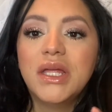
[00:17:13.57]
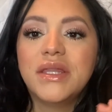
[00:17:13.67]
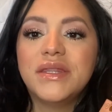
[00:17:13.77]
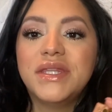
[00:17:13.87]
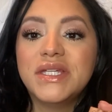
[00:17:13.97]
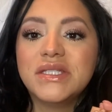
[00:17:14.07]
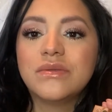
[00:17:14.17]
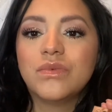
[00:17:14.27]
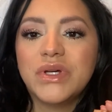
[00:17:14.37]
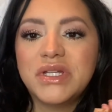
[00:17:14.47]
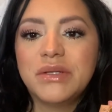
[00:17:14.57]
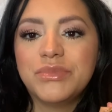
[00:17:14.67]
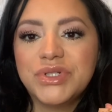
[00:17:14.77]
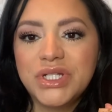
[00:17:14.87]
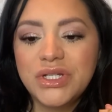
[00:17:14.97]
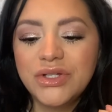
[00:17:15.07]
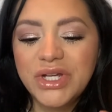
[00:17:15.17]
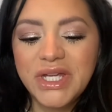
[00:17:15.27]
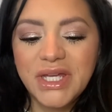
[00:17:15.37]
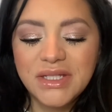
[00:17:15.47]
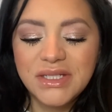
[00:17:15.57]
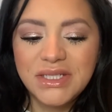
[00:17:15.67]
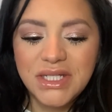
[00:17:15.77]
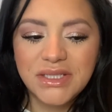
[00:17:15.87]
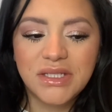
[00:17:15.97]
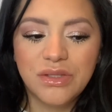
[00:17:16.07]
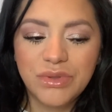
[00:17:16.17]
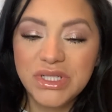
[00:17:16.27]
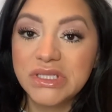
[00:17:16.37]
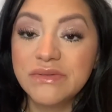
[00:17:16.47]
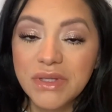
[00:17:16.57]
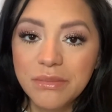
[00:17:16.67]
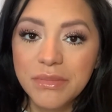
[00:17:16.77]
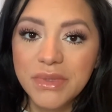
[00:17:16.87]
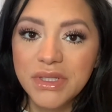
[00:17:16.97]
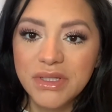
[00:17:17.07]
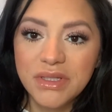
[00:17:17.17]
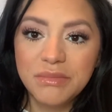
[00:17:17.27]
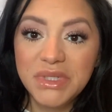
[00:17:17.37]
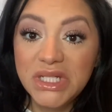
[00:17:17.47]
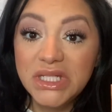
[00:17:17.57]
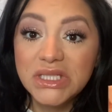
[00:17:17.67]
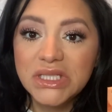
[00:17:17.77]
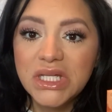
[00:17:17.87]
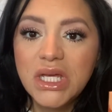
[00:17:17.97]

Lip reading: This one in particular, I can't attest to the rest of them, the minis,